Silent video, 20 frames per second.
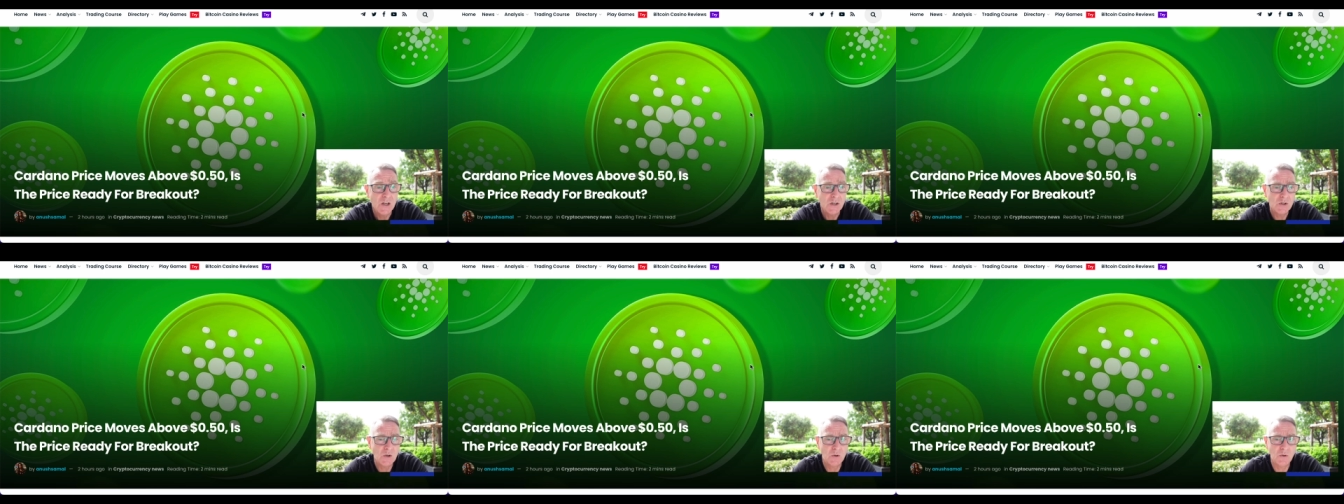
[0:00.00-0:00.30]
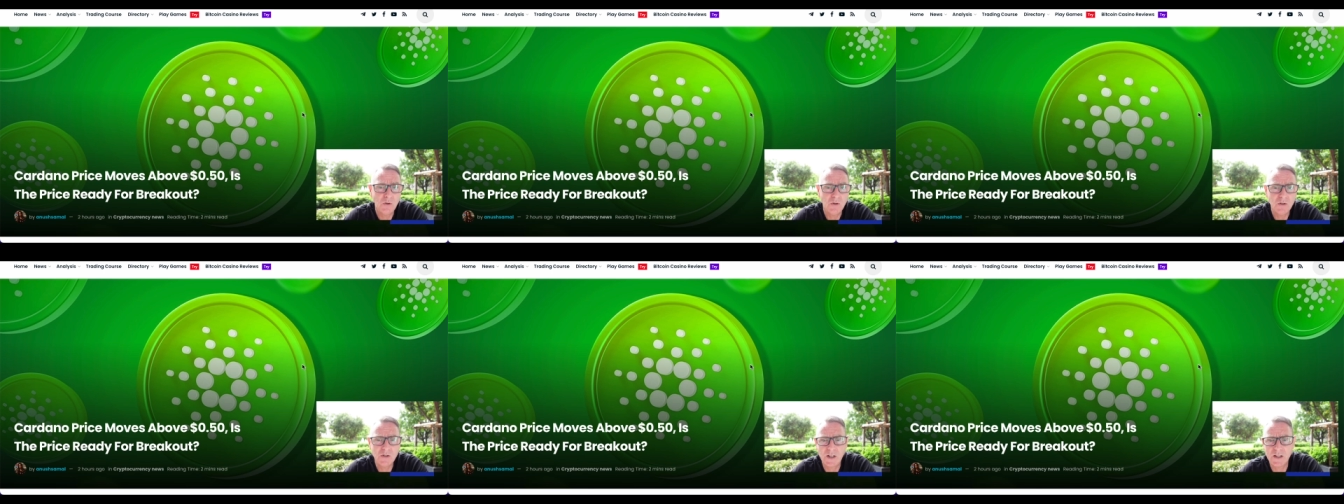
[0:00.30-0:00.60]
So
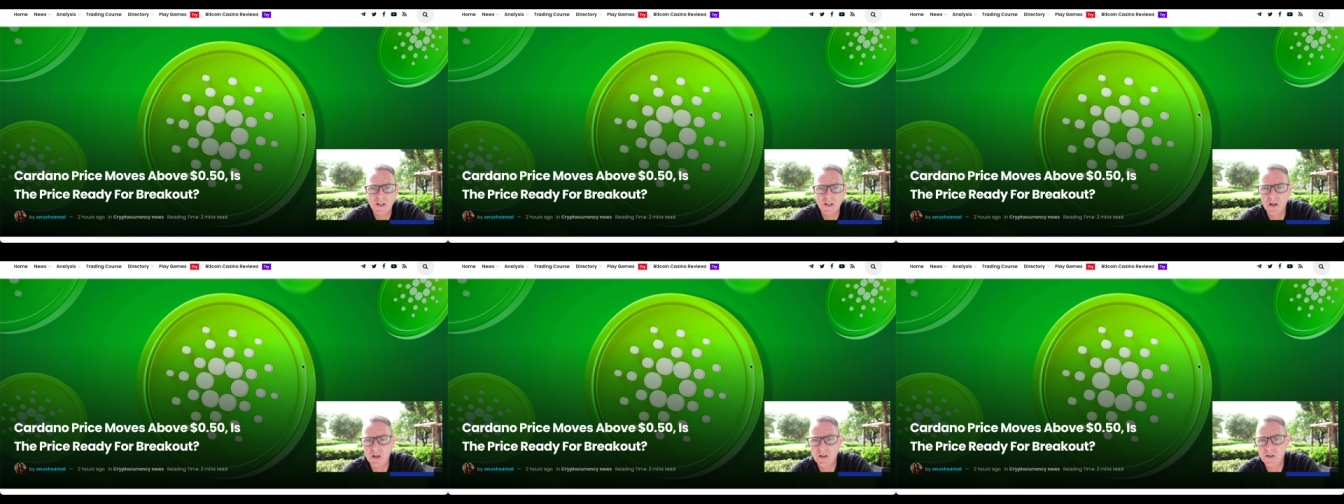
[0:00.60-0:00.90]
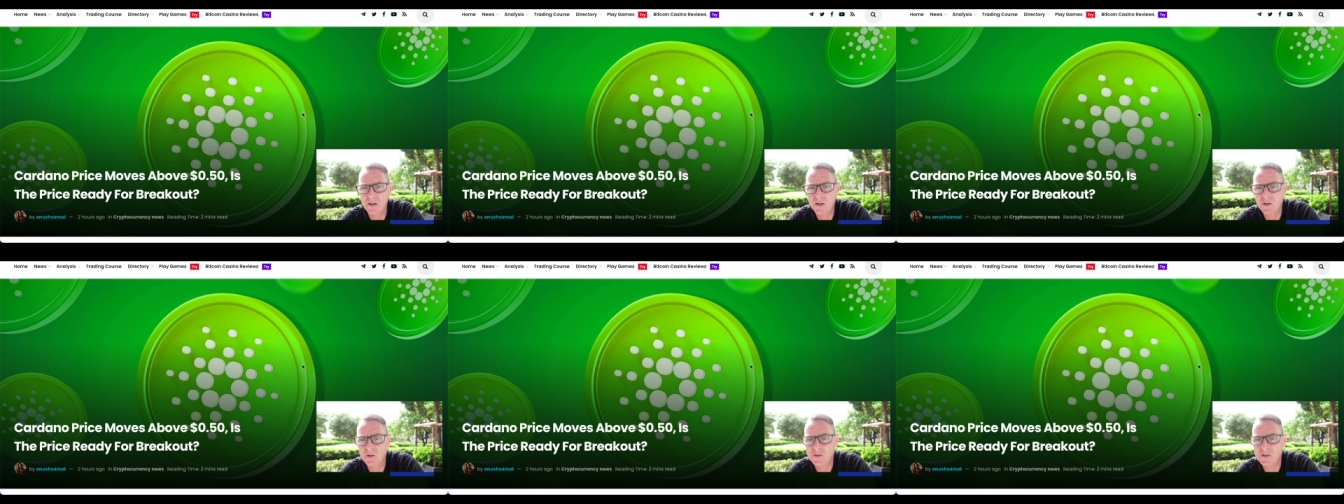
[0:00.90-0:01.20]
it looks like
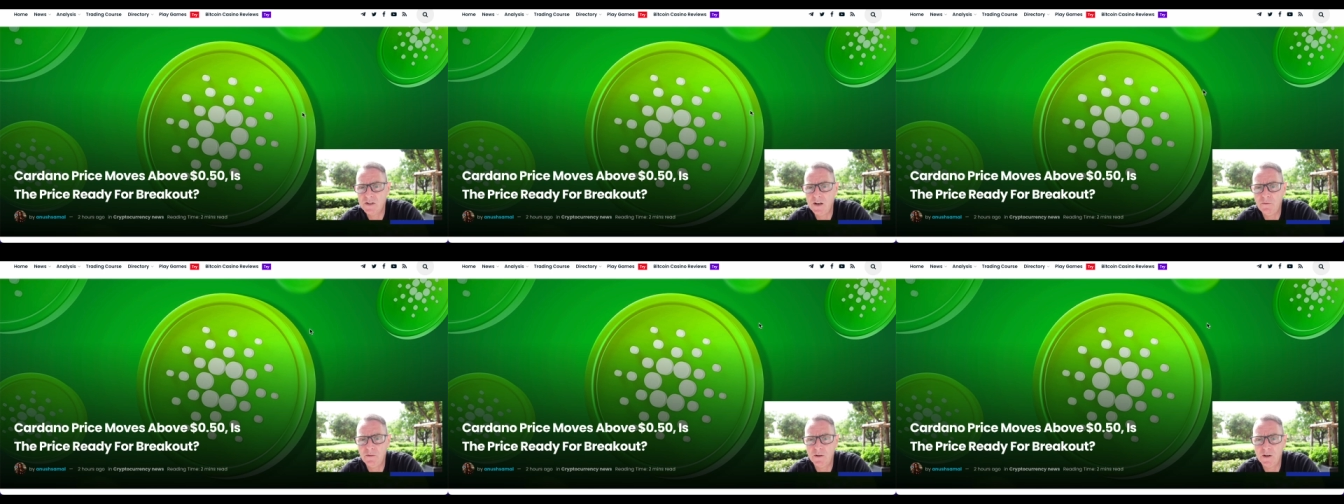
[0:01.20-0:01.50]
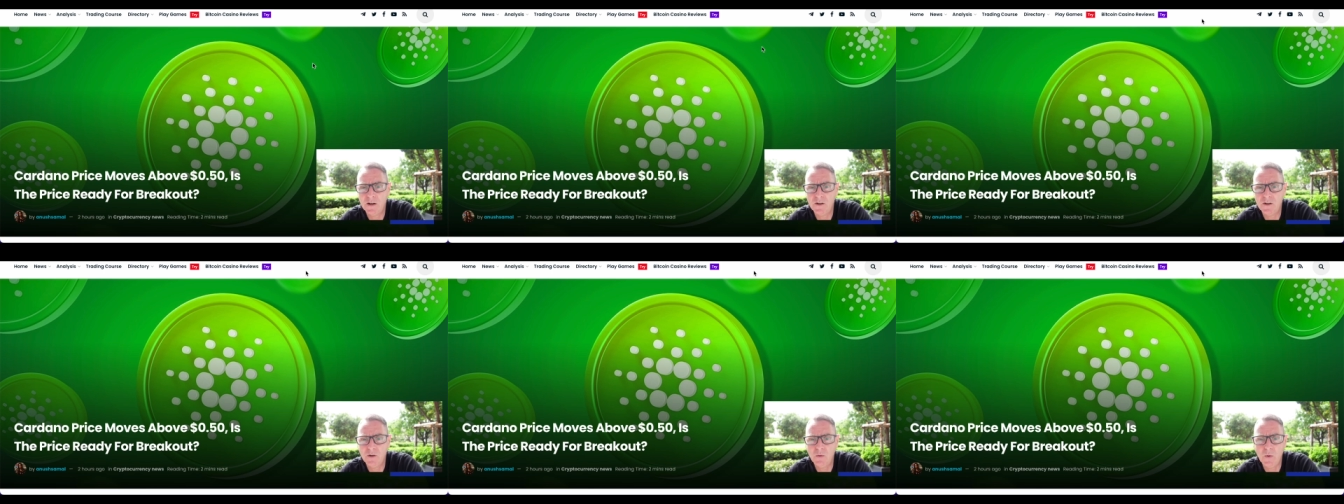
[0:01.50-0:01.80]
Cardano is
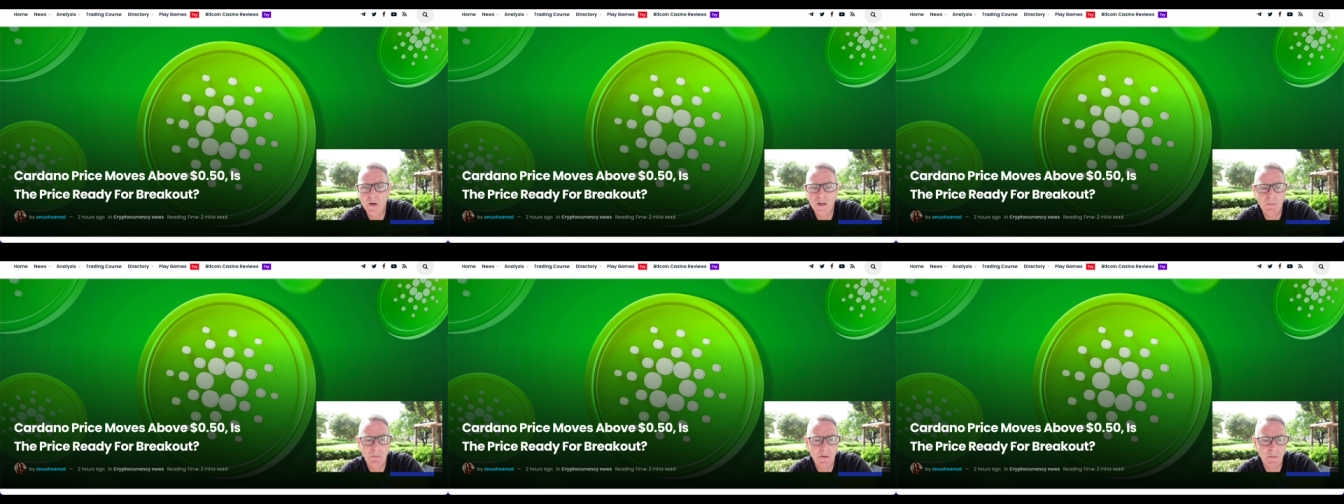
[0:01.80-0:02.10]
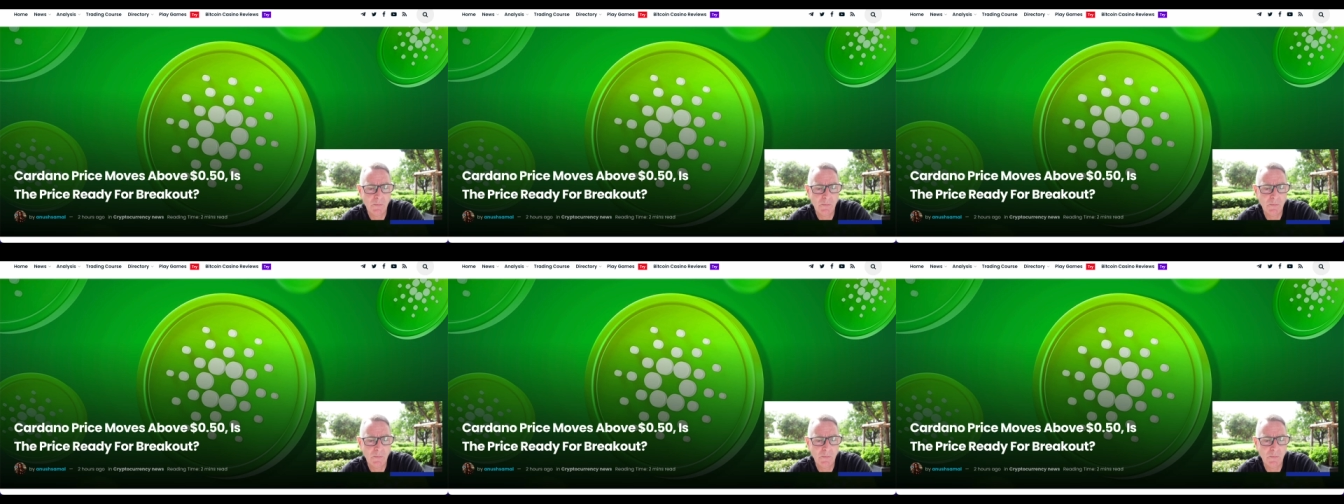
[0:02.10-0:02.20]
definitely on the way to be